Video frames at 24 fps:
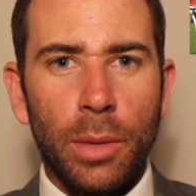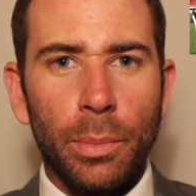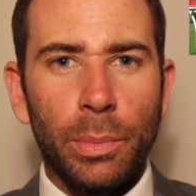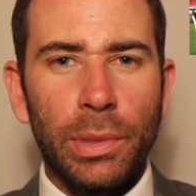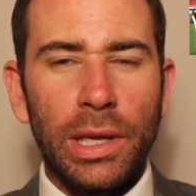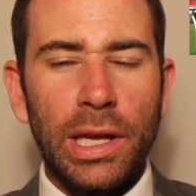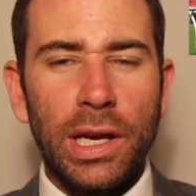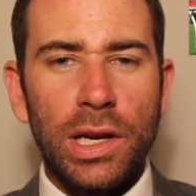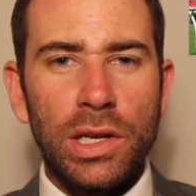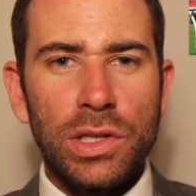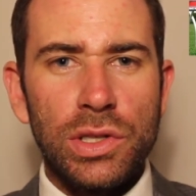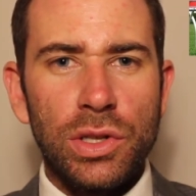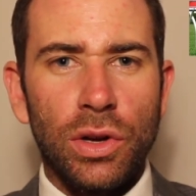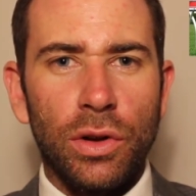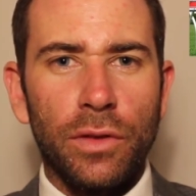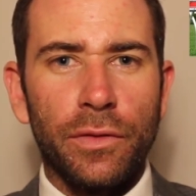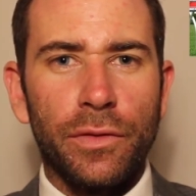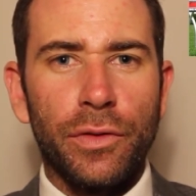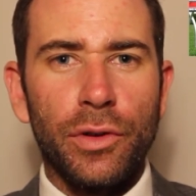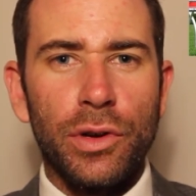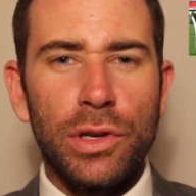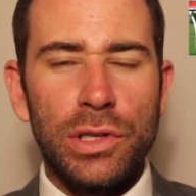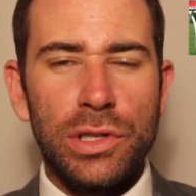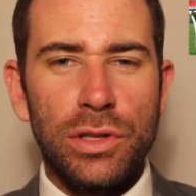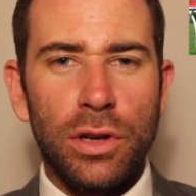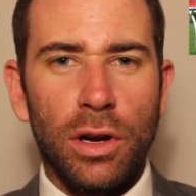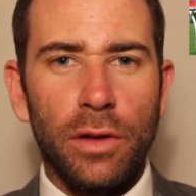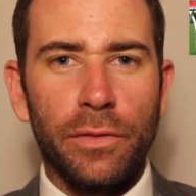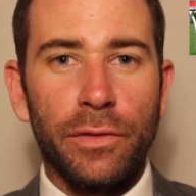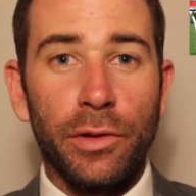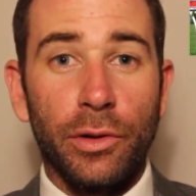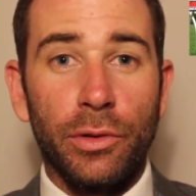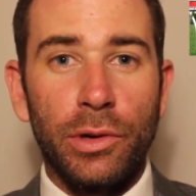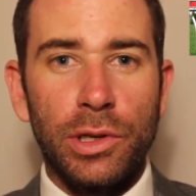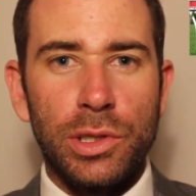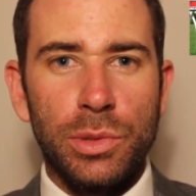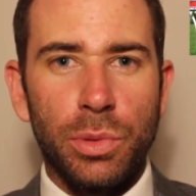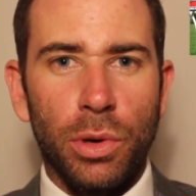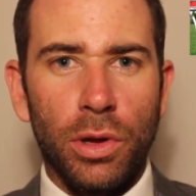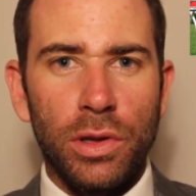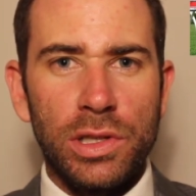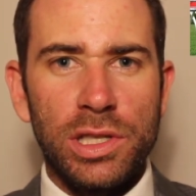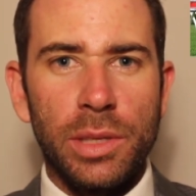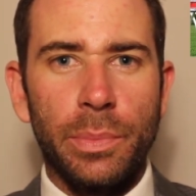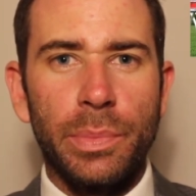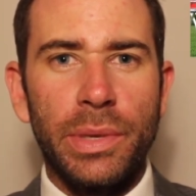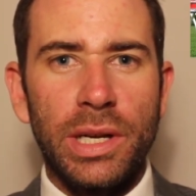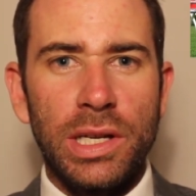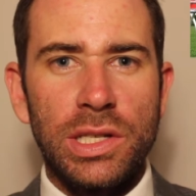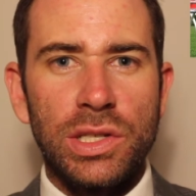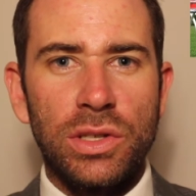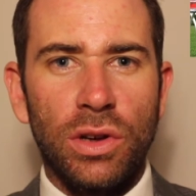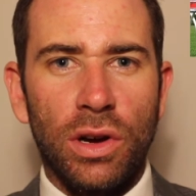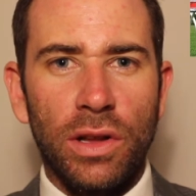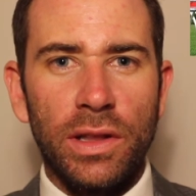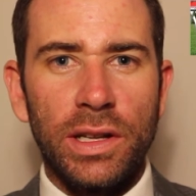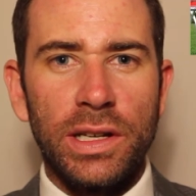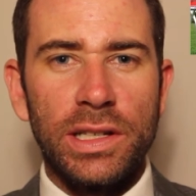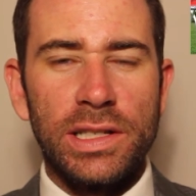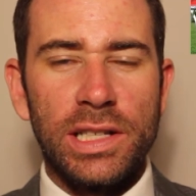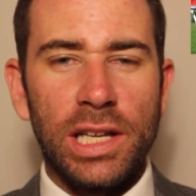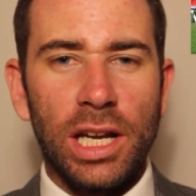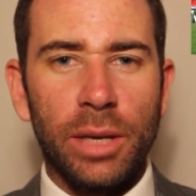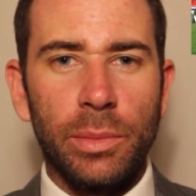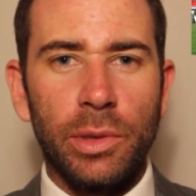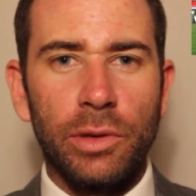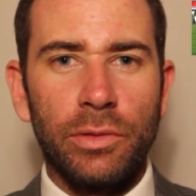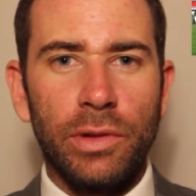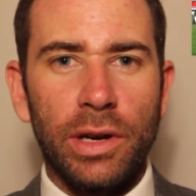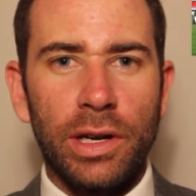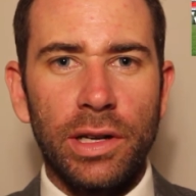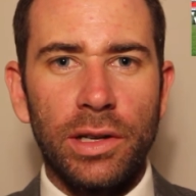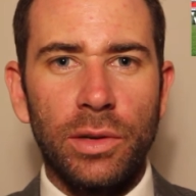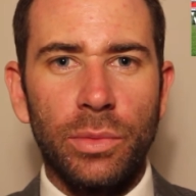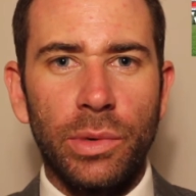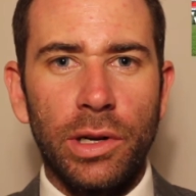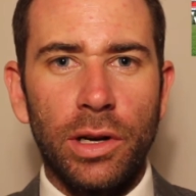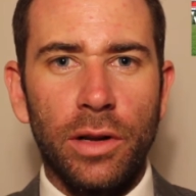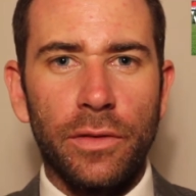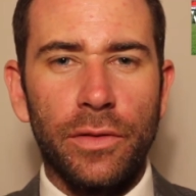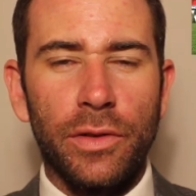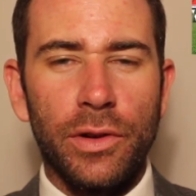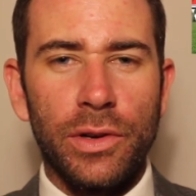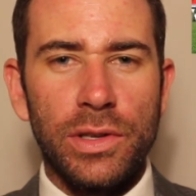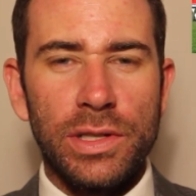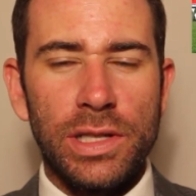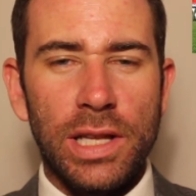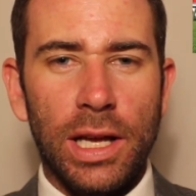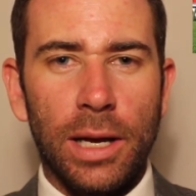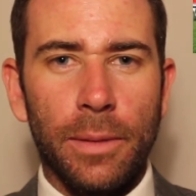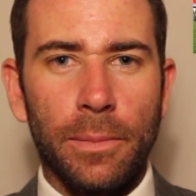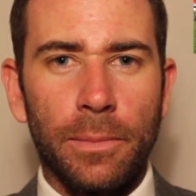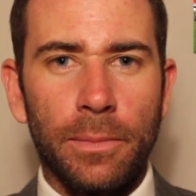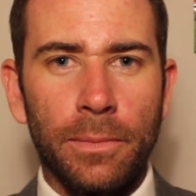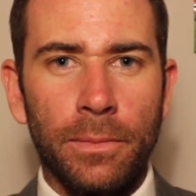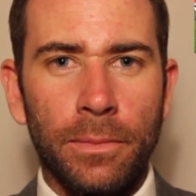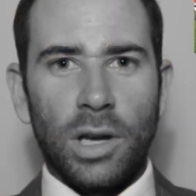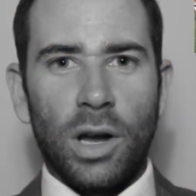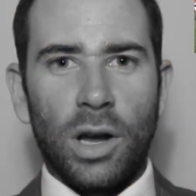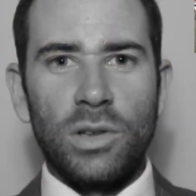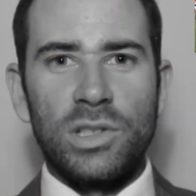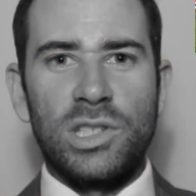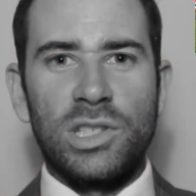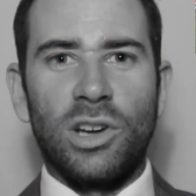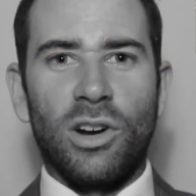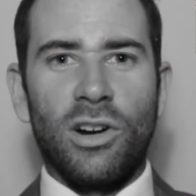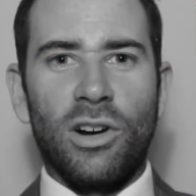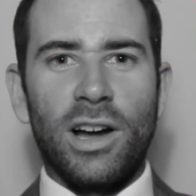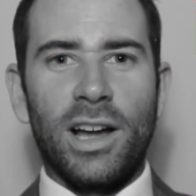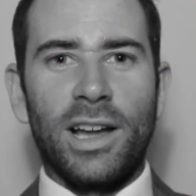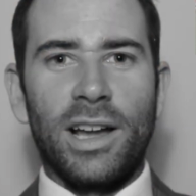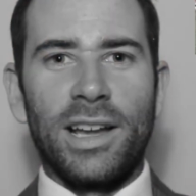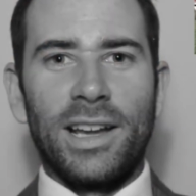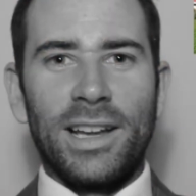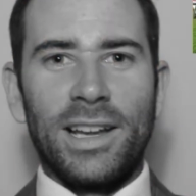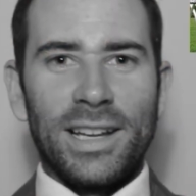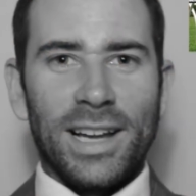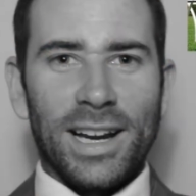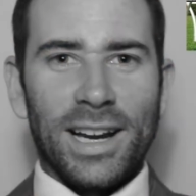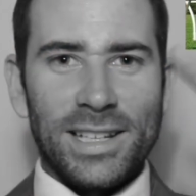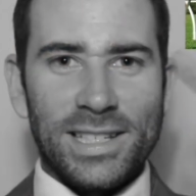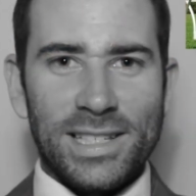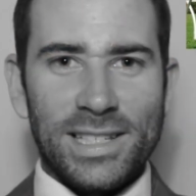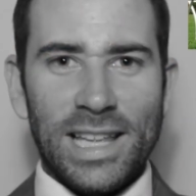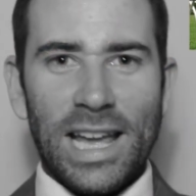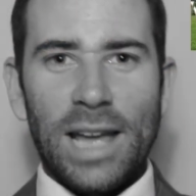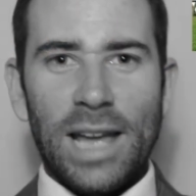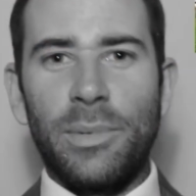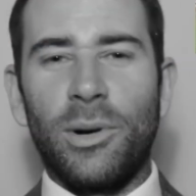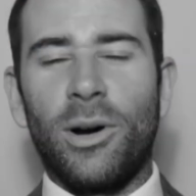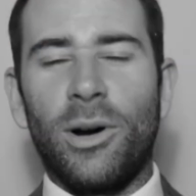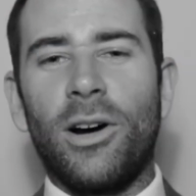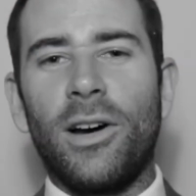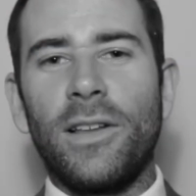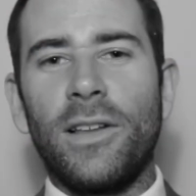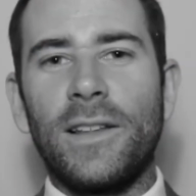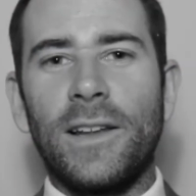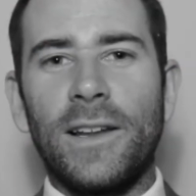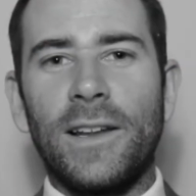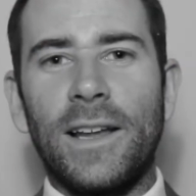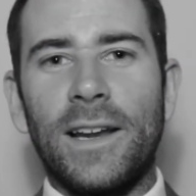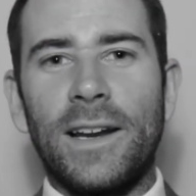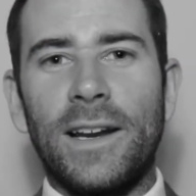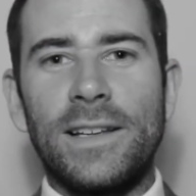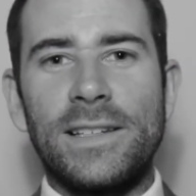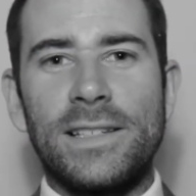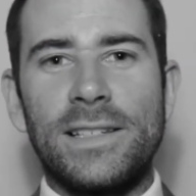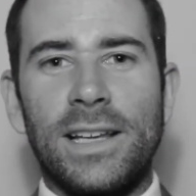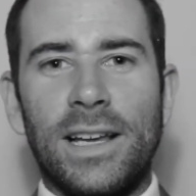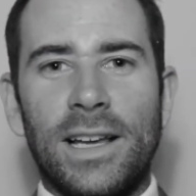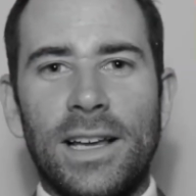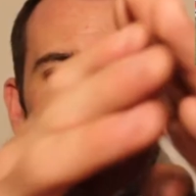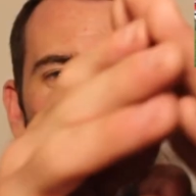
Blinkers on first time for Chris Waller, a big sign that he's going to be ready to win it first up. Old Ty going to stay behind the leaders.